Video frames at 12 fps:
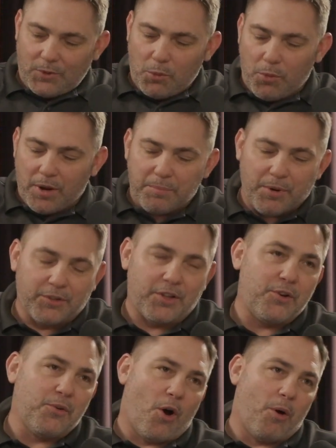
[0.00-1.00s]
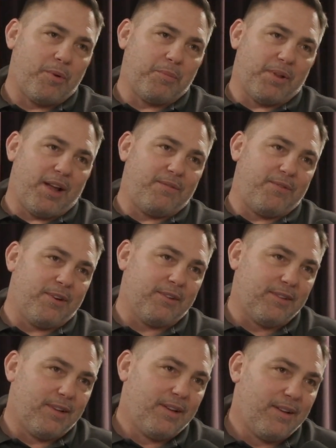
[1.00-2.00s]
We had built a new home in
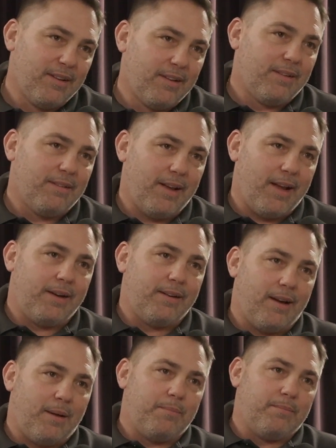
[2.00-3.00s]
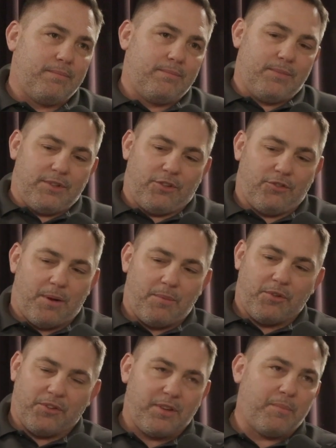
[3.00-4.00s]
Plainfield, and the
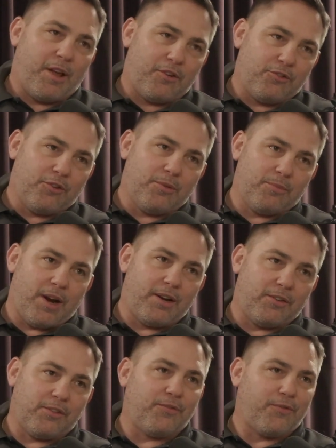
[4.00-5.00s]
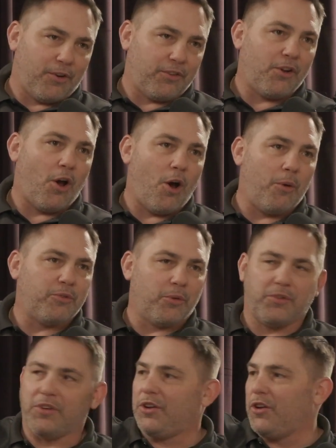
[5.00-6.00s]
treadmill's in the bedroom, right? It was the first home, so it
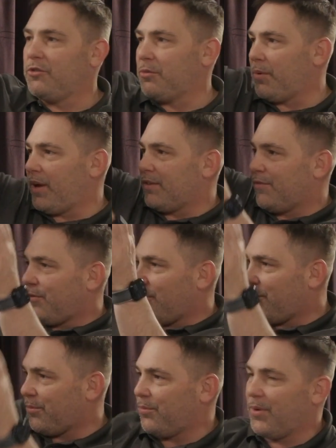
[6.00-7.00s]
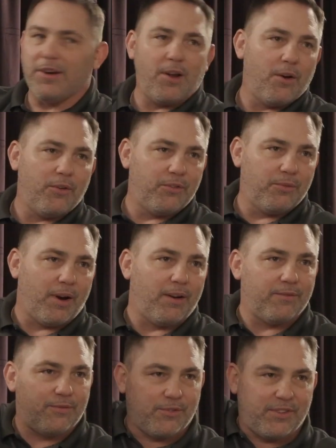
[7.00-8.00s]
wasn't huge, but we had the full windows,
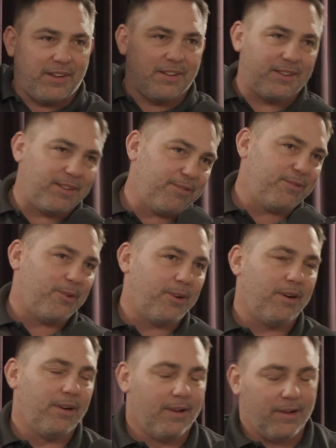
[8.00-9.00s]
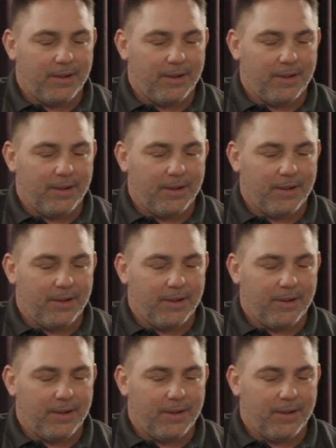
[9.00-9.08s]
right, ceiling to floor.